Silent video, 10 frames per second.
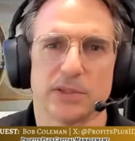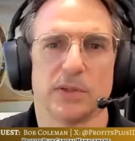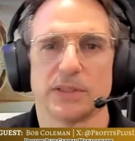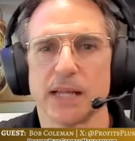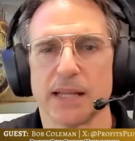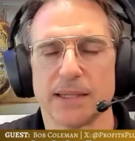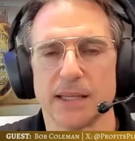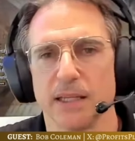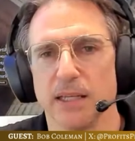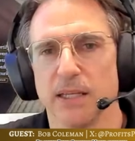So it's not
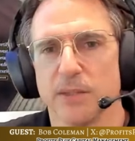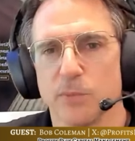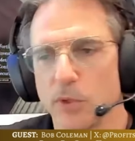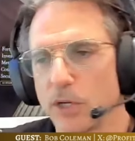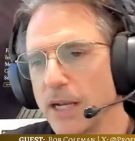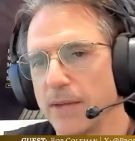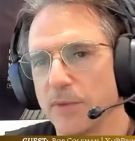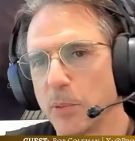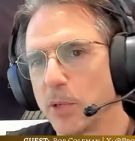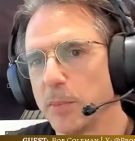that we're going to have
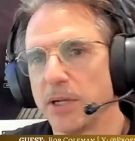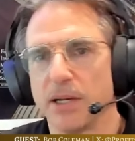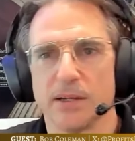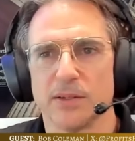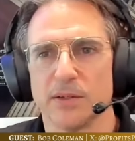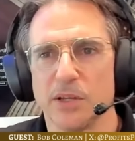a permanent,